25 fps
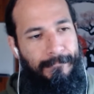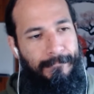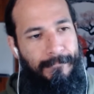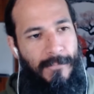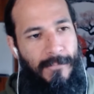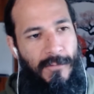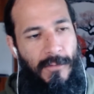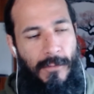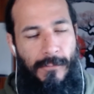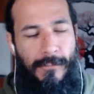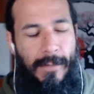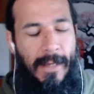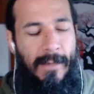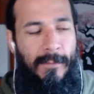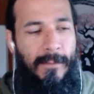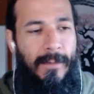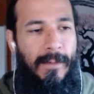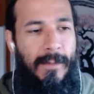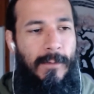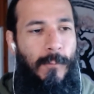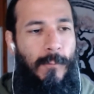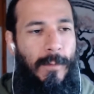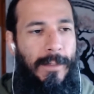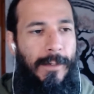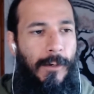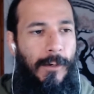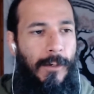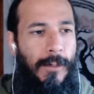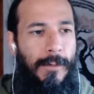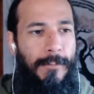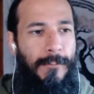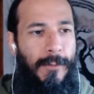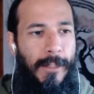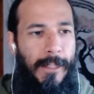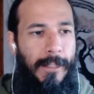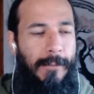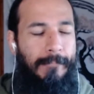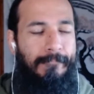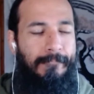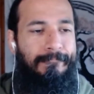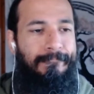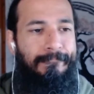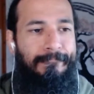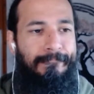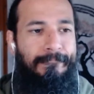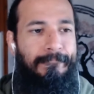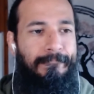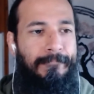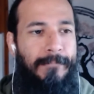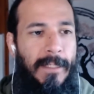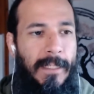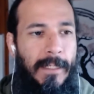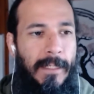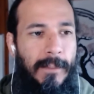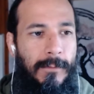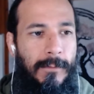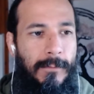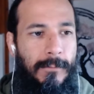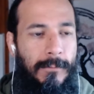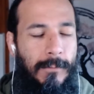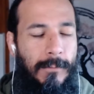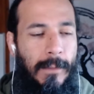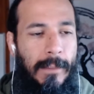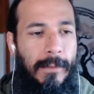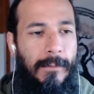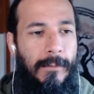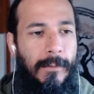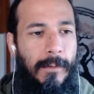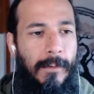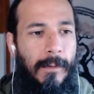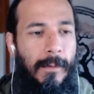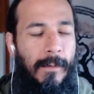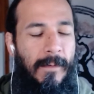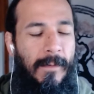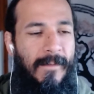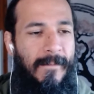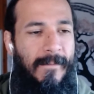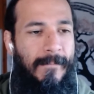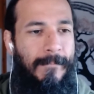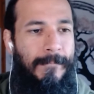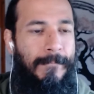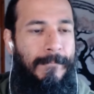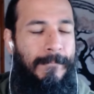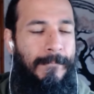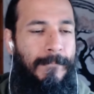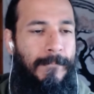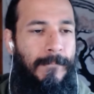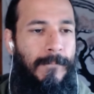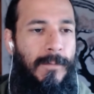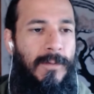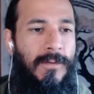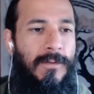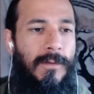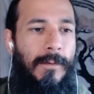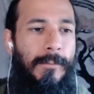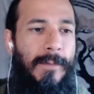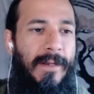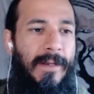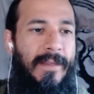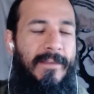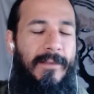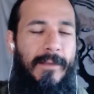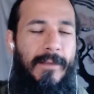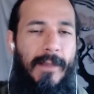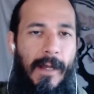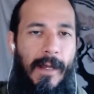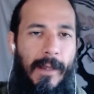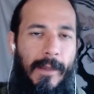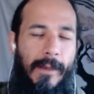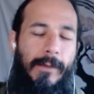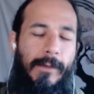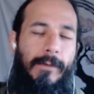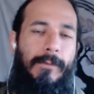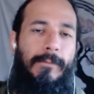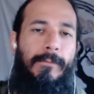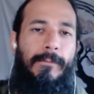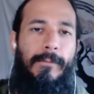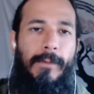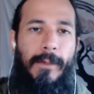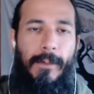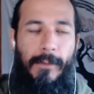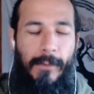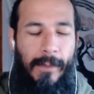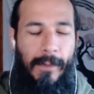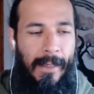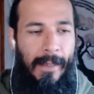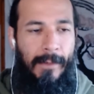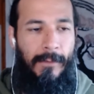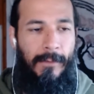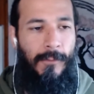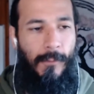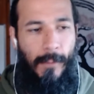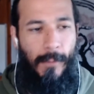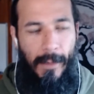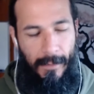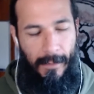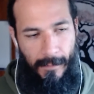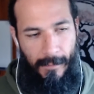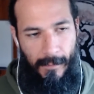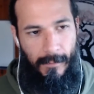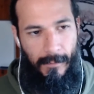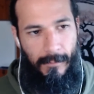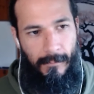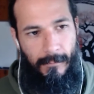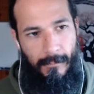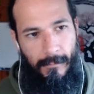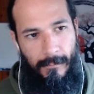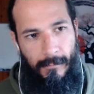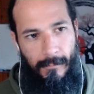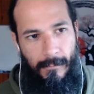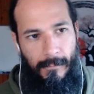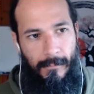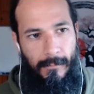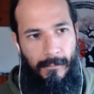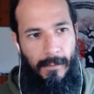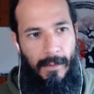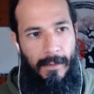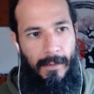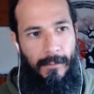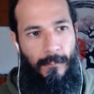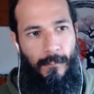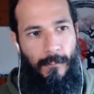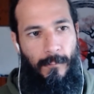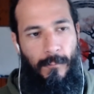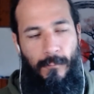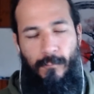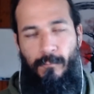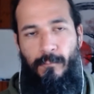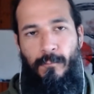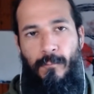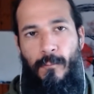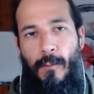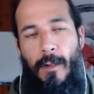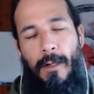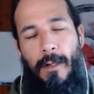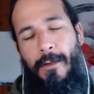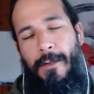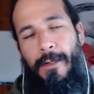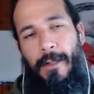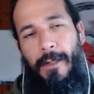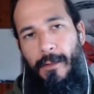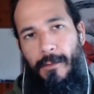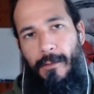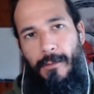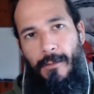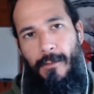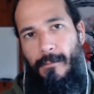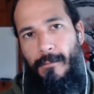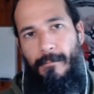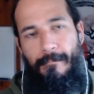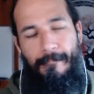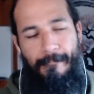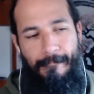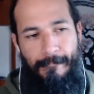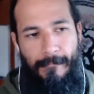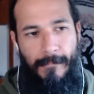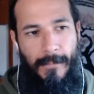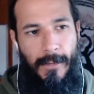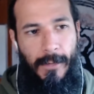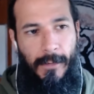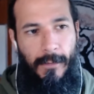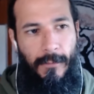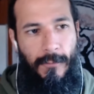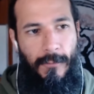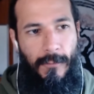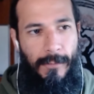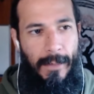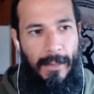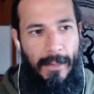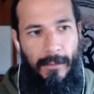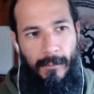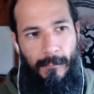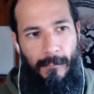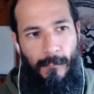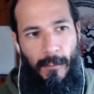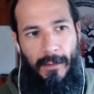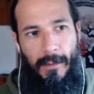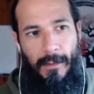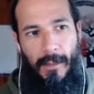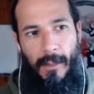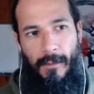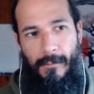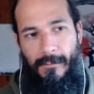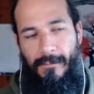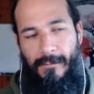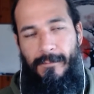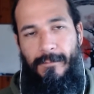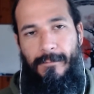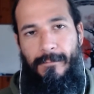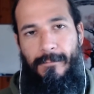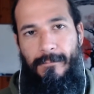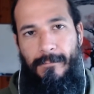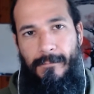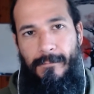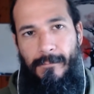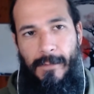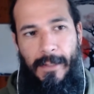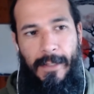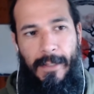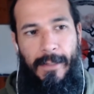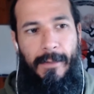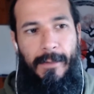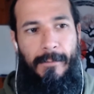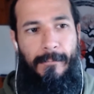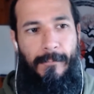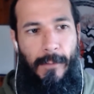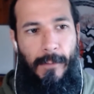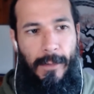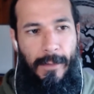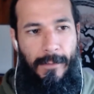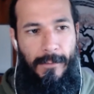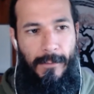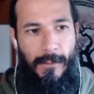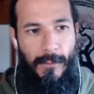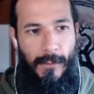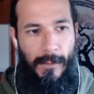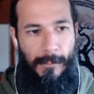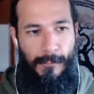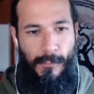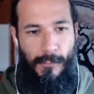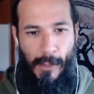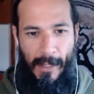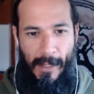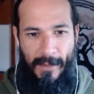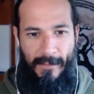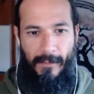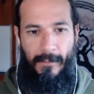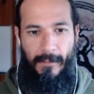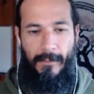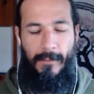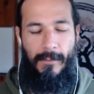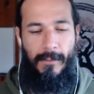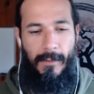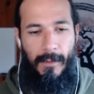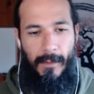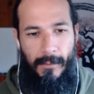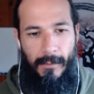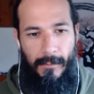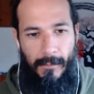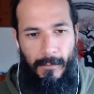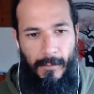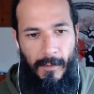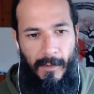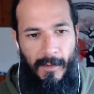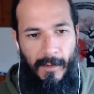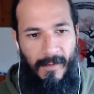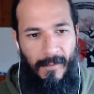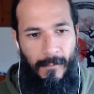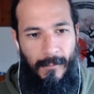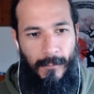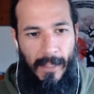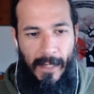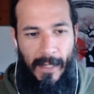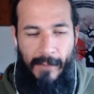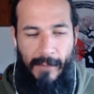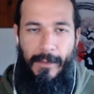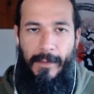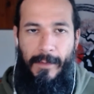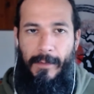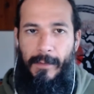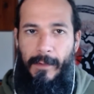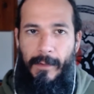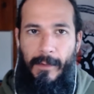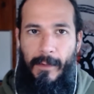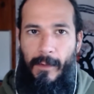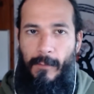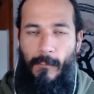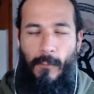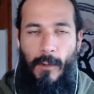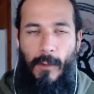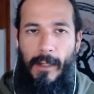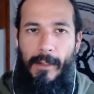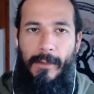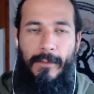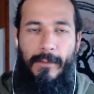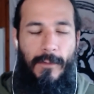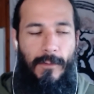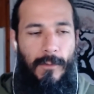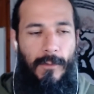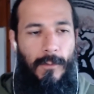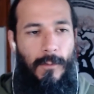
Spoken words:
surrounding with harmony. You know, when somebody's dying and you can't do anything, right? What are you gonna do? You're going to surround them with love, right? With your presence and with everything that they want and so